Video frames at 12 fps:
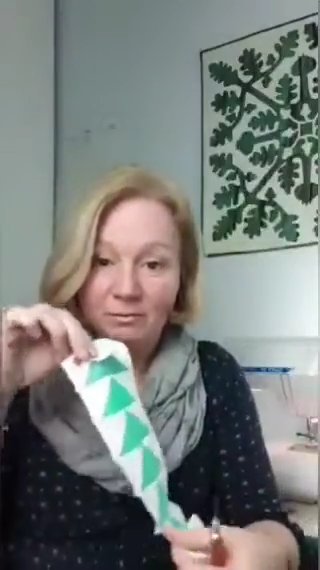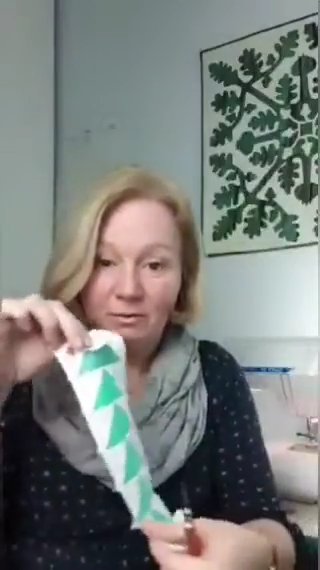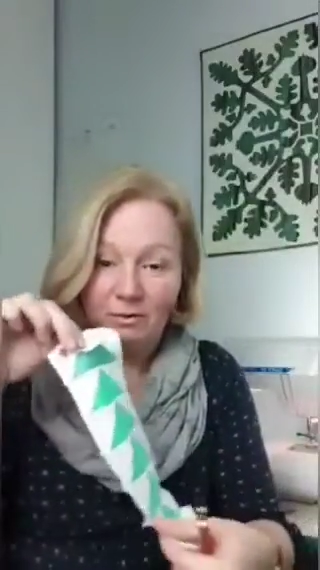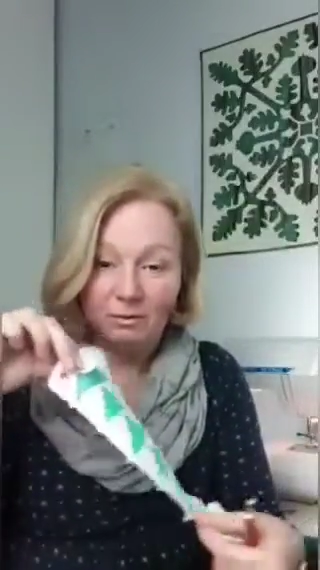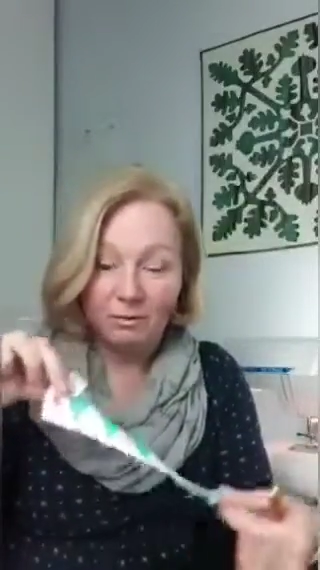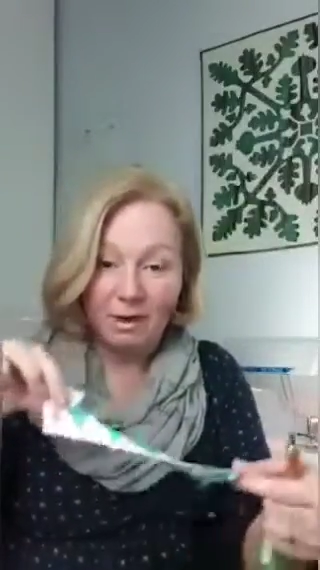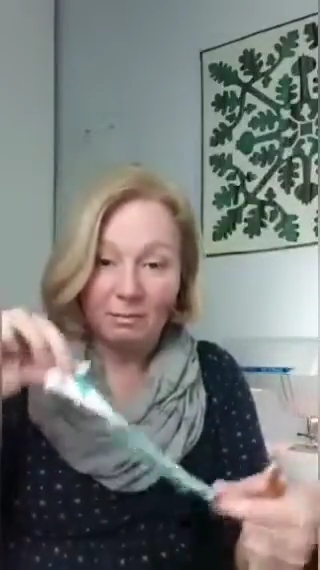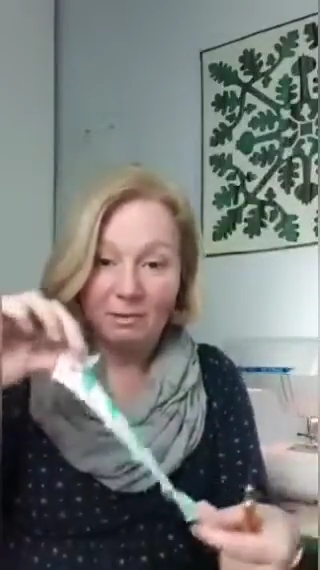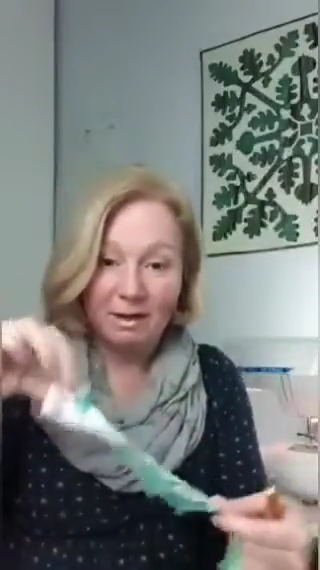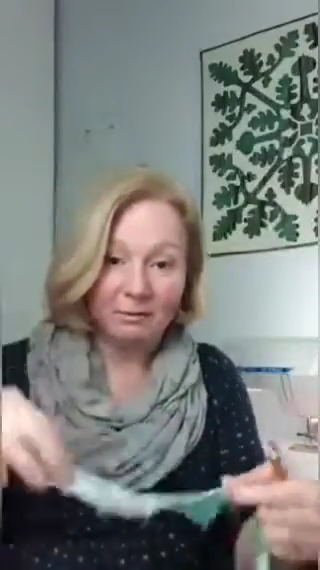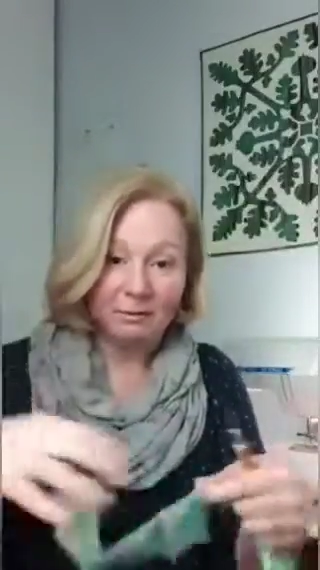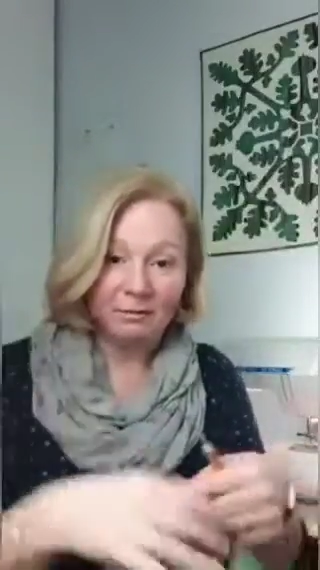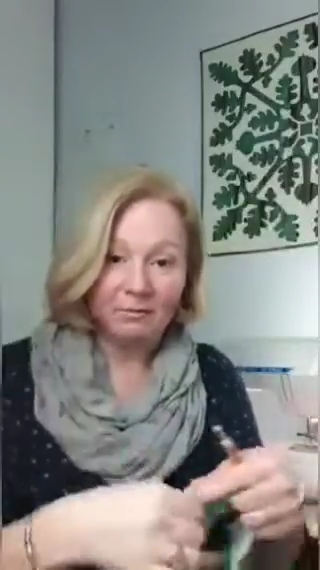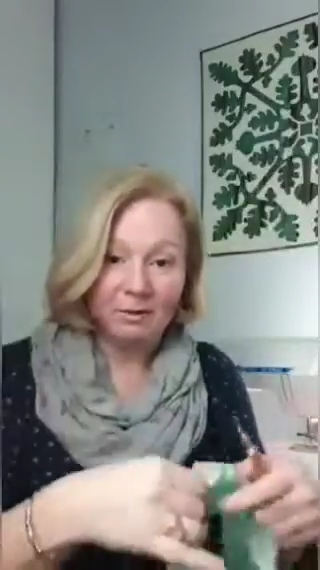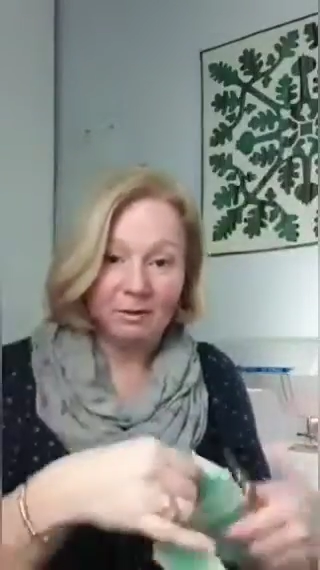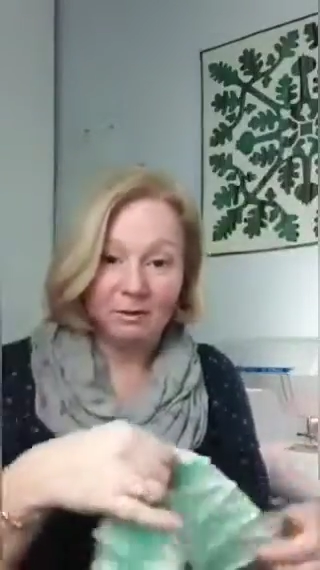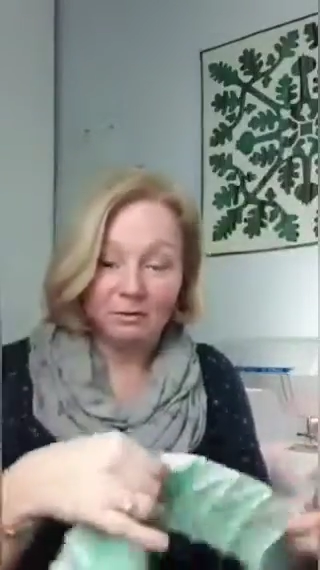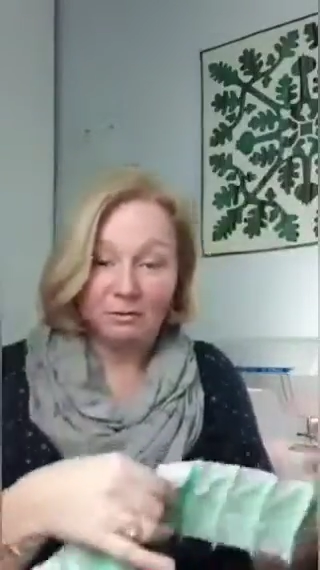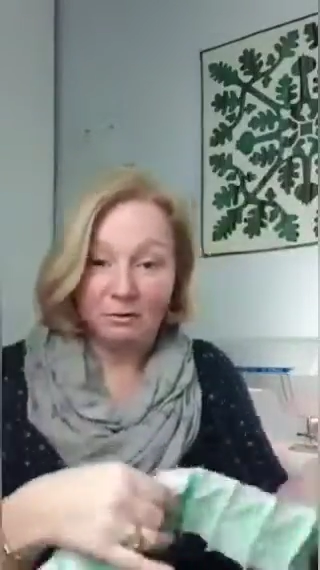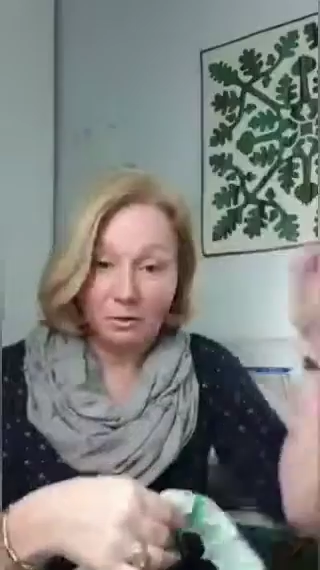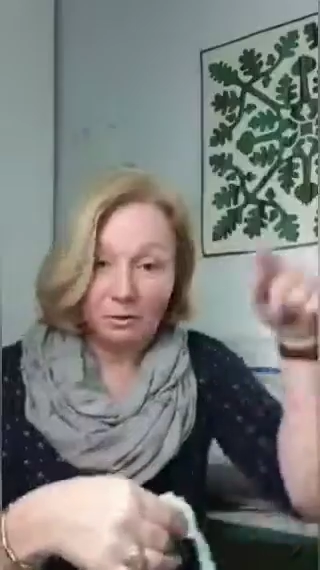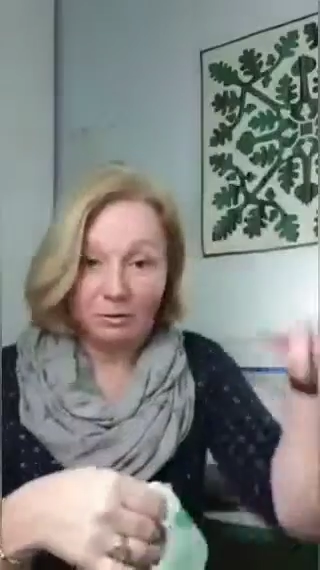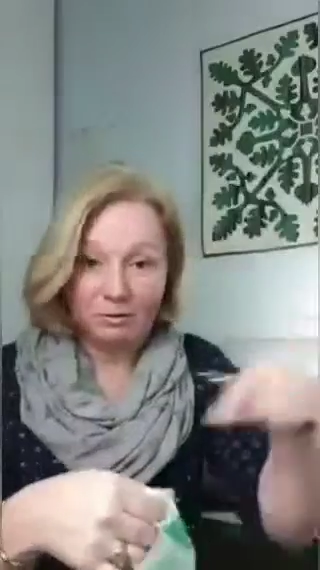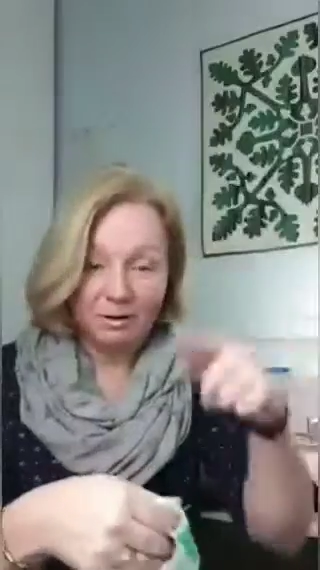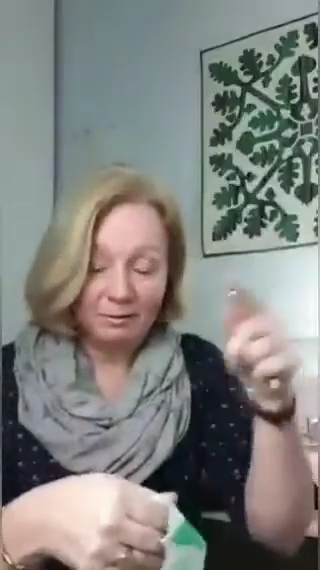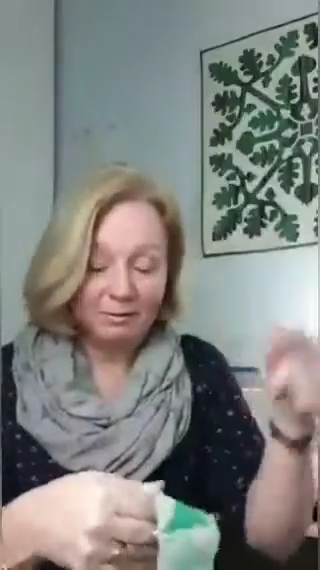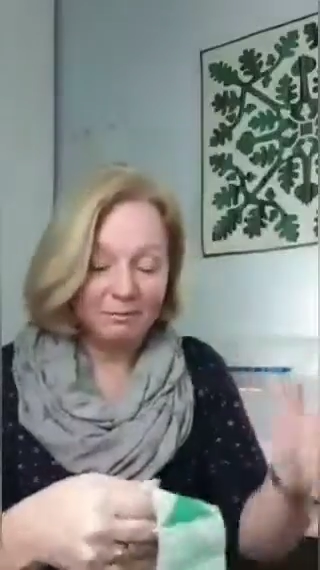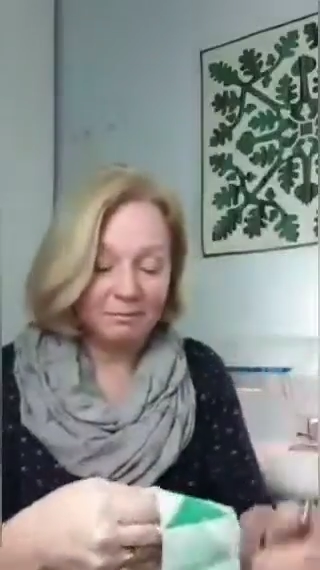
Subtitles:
the right amount, you know, to go around,